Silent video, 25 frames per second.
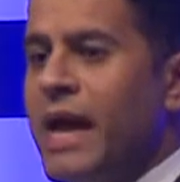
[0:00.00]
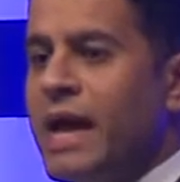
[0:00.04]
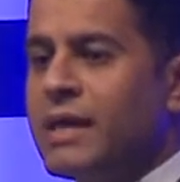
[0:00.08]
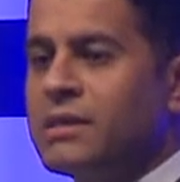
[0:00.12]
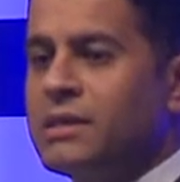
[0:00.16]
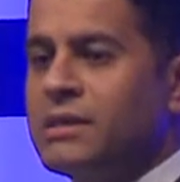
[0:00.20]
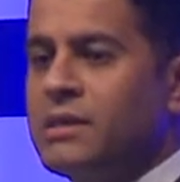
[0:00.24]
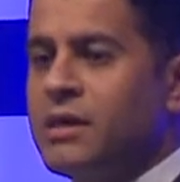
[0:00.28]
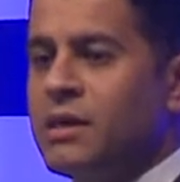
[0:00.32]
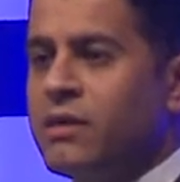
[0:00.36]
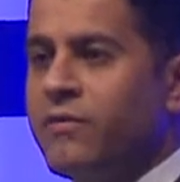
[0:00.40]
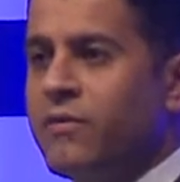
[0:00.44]

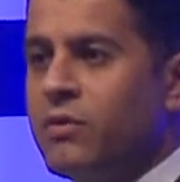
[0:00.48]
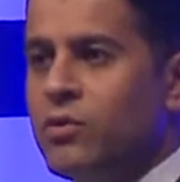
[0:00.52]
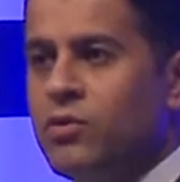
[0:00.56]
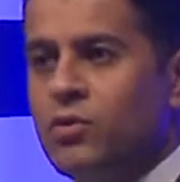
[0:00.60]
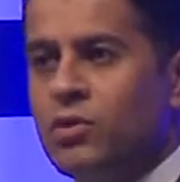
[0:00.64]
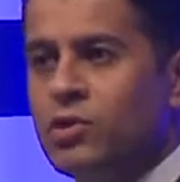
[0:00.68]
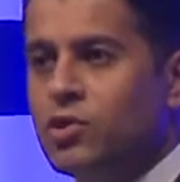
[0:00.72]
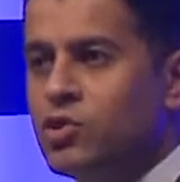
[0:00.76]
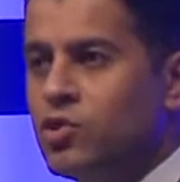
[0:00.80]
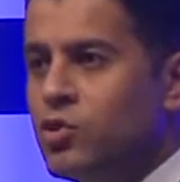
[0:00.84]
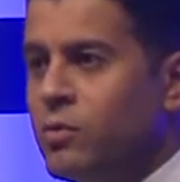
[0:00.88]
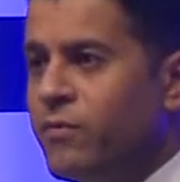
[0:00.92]
accessing
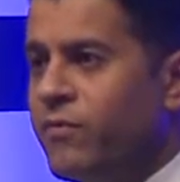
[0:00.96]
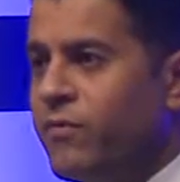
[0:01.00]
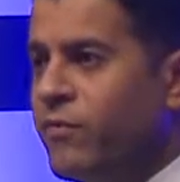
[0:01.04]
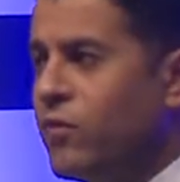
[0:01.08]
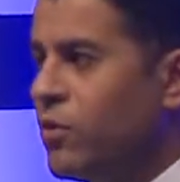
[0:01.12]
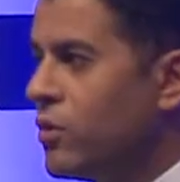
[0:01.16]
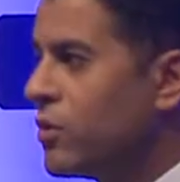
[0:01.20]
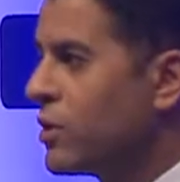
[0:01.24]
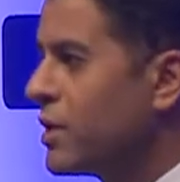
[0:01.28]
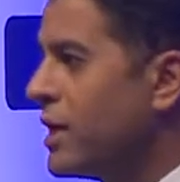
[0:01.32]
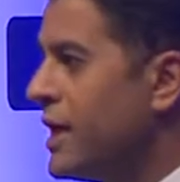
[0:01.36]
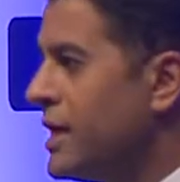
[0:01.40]
YouTube
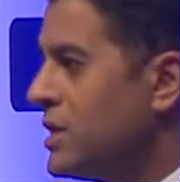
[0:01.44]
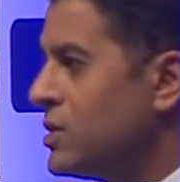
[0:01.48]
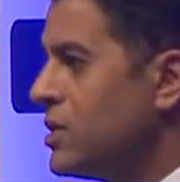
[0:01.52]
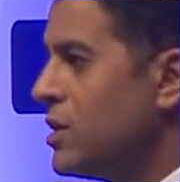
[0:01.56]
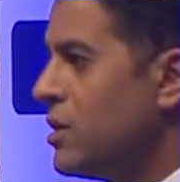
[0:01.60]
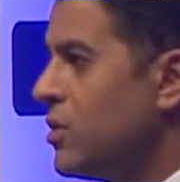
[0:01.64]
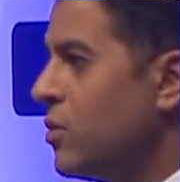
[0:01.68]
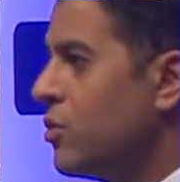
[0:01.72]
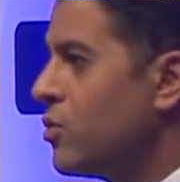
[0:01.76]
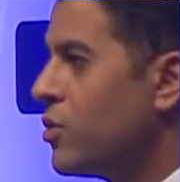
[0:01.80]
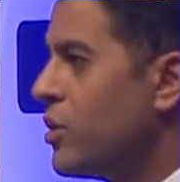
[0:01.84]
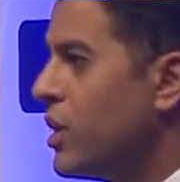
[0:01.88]
for
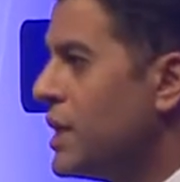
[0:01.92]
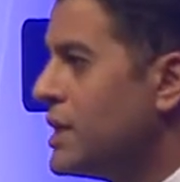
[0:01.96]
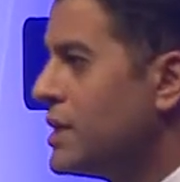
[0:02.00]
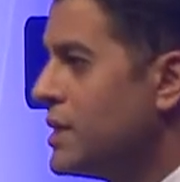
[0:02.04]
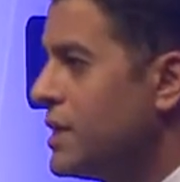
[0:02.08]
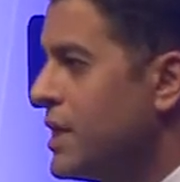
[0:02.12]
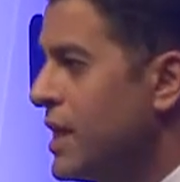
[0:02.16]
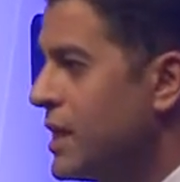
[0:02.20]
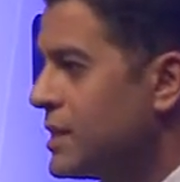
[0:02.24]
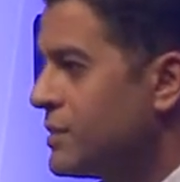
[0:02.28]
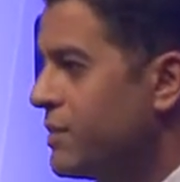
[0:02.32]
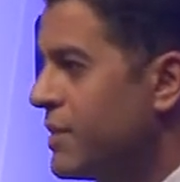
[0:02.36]
leisure, or
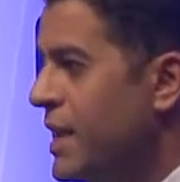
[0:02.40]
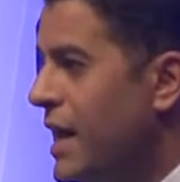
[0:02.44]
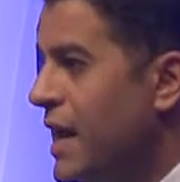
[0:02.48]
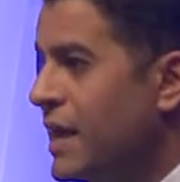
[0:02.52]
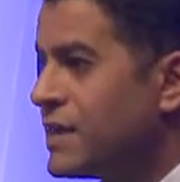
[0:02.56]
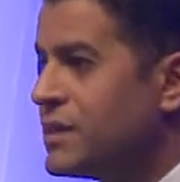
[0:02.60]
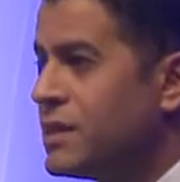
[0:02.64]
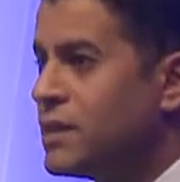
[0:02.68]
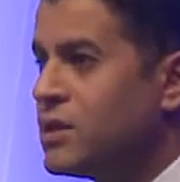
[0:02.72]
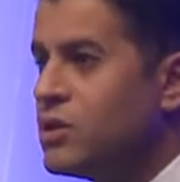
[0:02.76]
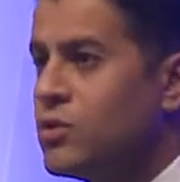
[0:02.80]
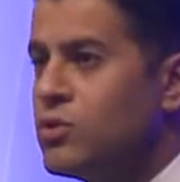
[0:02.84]
he has been
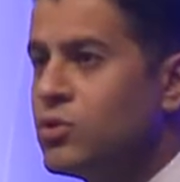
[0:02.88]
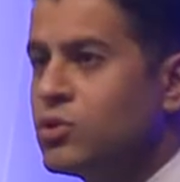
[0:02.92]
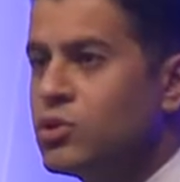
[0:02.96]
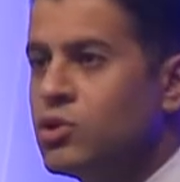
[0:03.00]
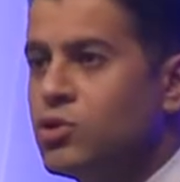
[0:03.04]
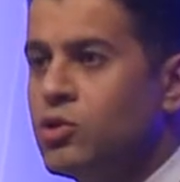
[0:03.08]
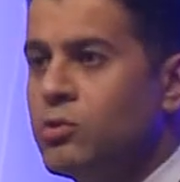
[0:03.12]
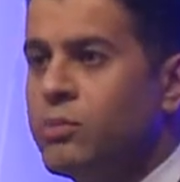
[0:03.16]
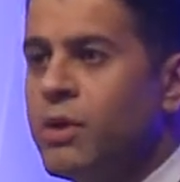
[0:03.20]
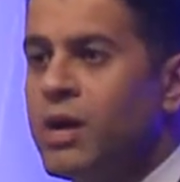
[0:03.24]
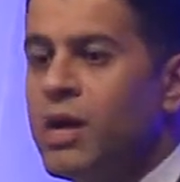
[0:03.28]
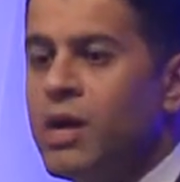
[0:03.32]
accessing
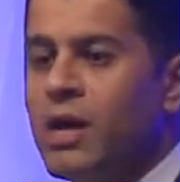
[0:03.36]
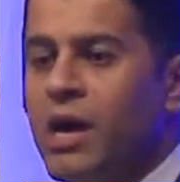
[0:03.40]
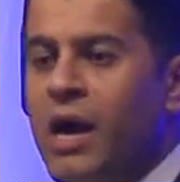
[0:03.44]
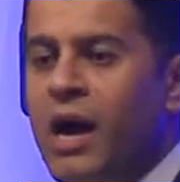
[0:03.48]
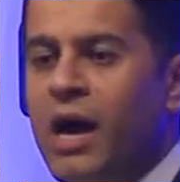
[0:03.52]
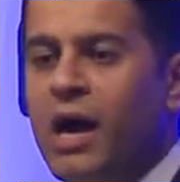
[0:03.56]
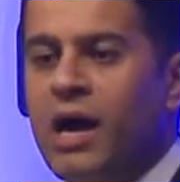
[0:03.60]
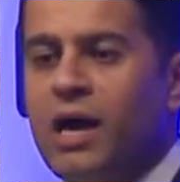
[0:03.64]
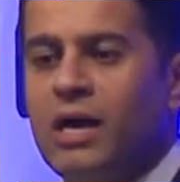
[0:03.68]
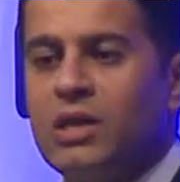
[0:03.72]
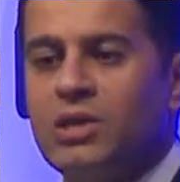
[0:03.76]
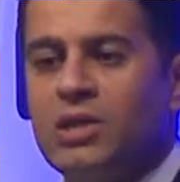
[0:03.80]
YouTube
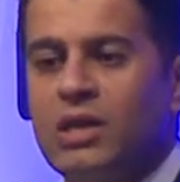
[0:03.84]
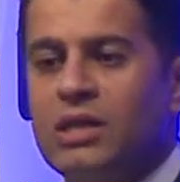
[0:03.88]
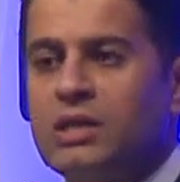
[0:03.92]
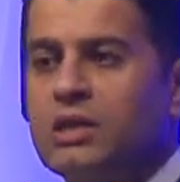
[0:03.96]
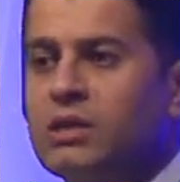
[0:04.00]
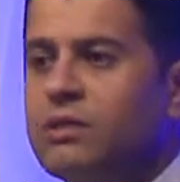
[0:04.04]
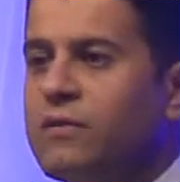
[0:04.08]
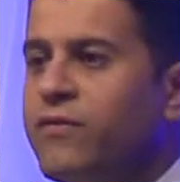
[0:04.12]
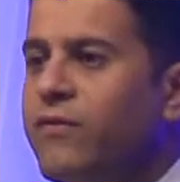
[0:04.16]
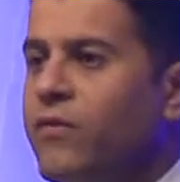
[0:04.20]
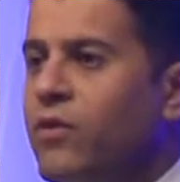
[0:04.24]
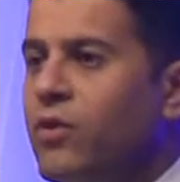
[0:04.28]

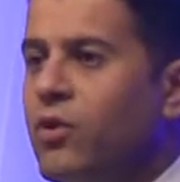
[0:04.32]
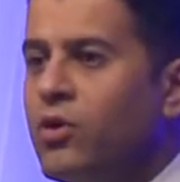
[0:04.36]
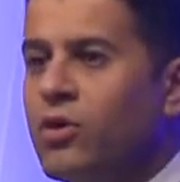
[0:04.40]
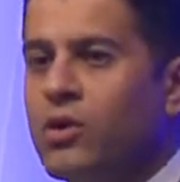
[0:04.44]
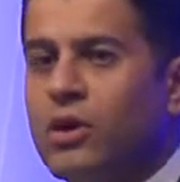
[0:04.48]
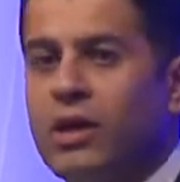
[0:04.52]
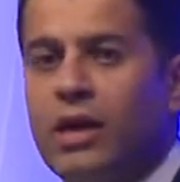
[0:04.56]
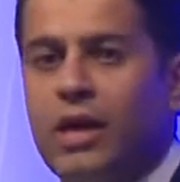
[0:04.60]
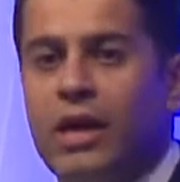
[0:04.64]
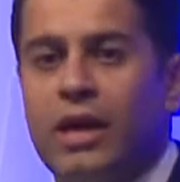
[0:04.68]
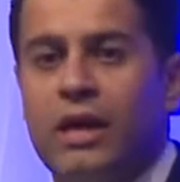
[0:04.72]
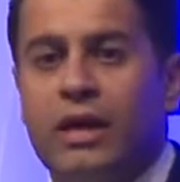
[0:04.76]
just
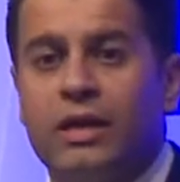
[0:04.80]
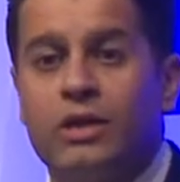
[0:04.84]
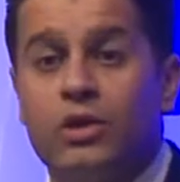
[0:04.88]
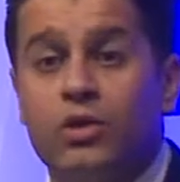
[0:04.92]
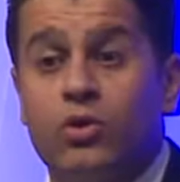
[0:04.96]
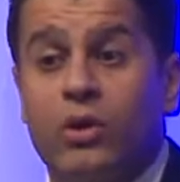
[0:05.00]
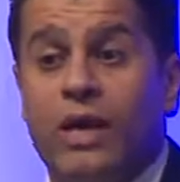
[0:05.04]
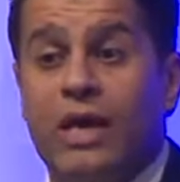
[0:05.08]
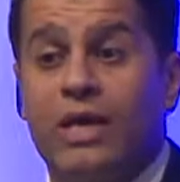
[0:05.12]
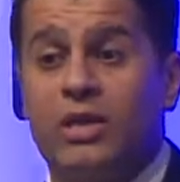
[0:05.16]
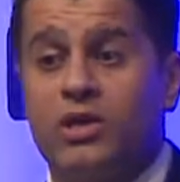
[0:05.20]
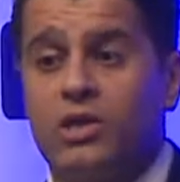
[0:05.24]
for
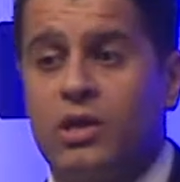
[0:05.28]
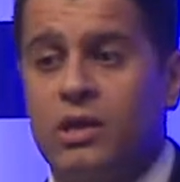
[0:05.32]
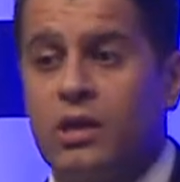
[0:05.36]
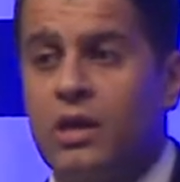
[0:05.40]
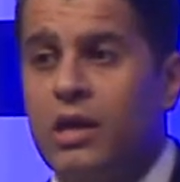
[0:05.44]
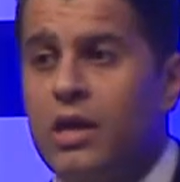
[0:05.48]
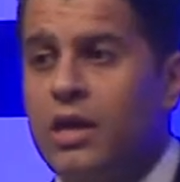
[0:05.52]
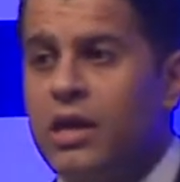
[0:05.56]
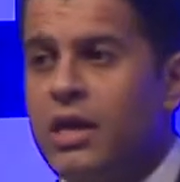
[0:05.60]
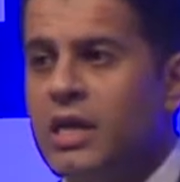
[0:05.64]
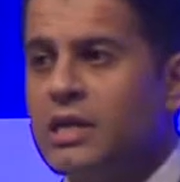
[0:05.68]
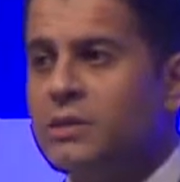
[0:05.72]
education.
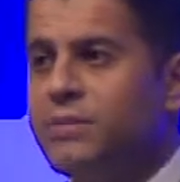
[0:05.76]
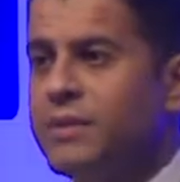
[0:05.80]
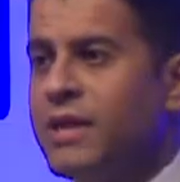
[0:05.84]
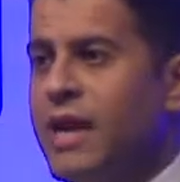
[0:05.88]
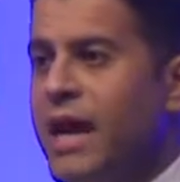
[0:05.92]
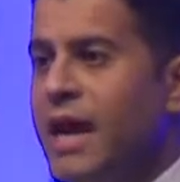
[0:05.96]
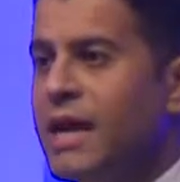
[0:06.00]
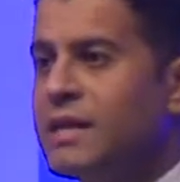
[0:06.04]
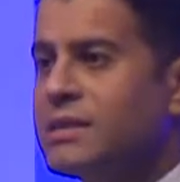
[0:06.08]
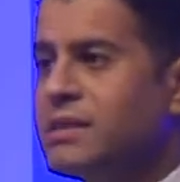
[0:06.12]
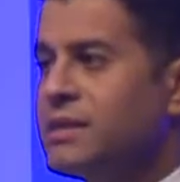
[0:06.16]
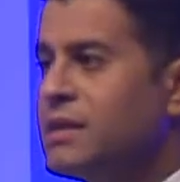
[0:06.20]
He's been
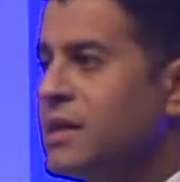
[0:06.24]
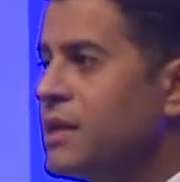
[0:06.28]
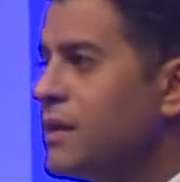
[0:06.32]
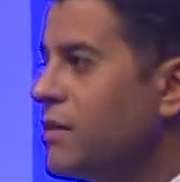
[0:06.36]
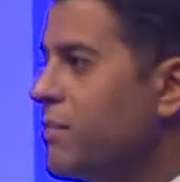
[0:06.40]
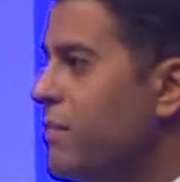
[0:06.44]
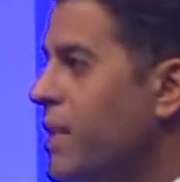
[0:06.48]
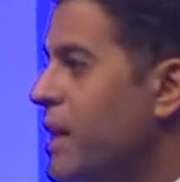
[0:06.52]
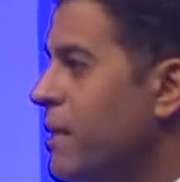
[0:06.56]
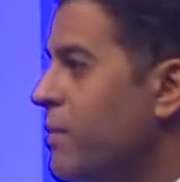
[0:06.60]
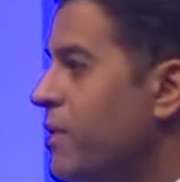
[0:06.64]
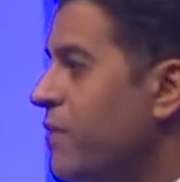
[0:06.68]

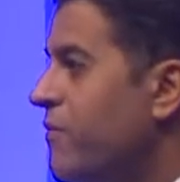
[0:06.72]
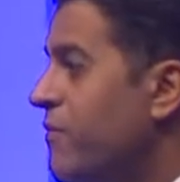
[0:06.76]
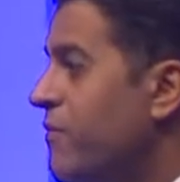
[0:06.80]
accessing maybe